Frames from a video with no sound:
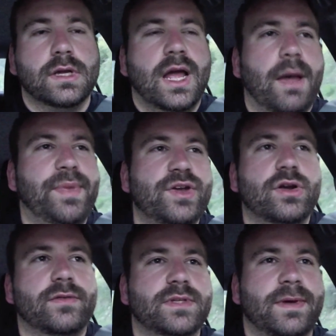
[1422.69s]
a bit
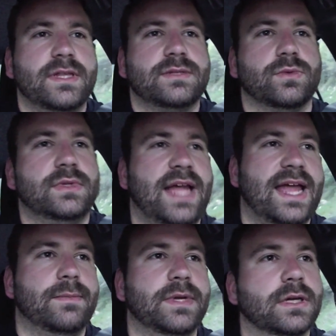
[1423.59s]
nervous about this
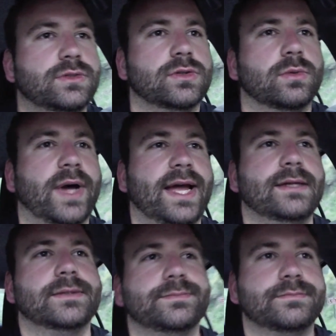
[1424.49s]
tent being so wet
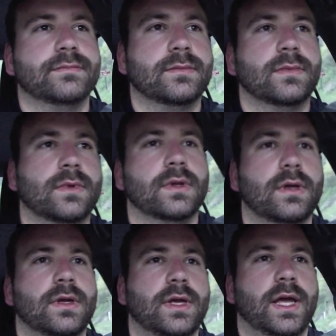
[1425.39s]

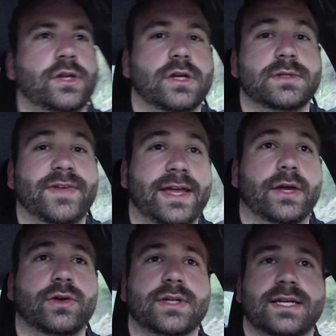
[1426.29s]
in terms of getting a
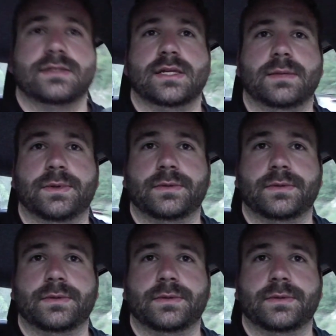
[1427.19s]
good night's sleep,